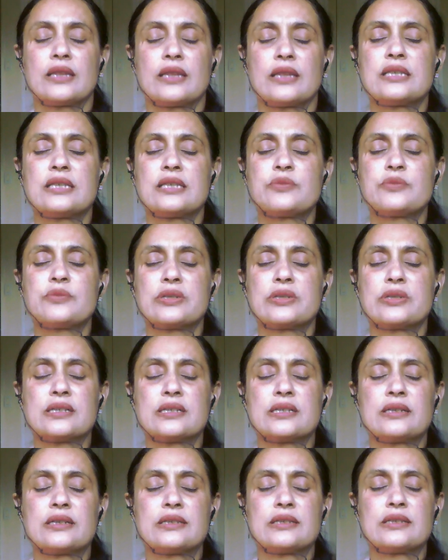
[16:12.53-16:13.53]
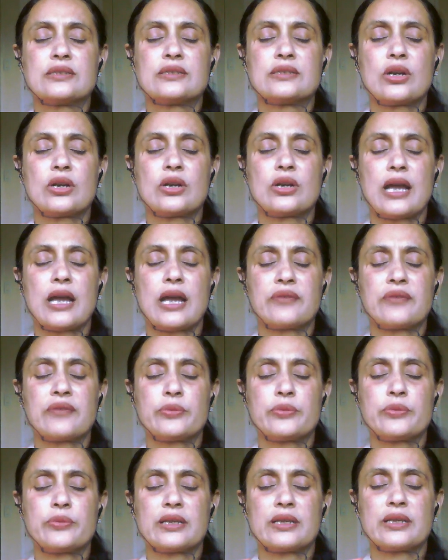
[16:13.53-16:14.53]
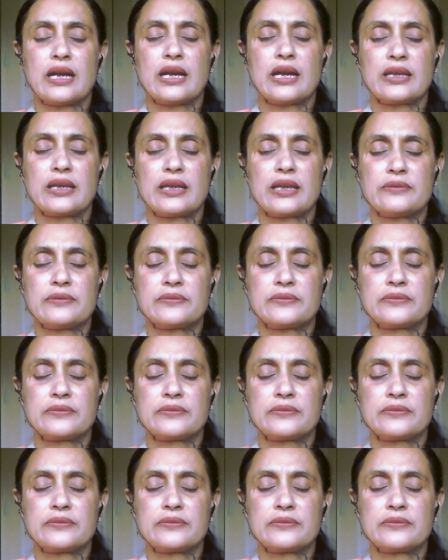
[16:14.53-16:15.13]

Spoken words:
This person does not have to be alive.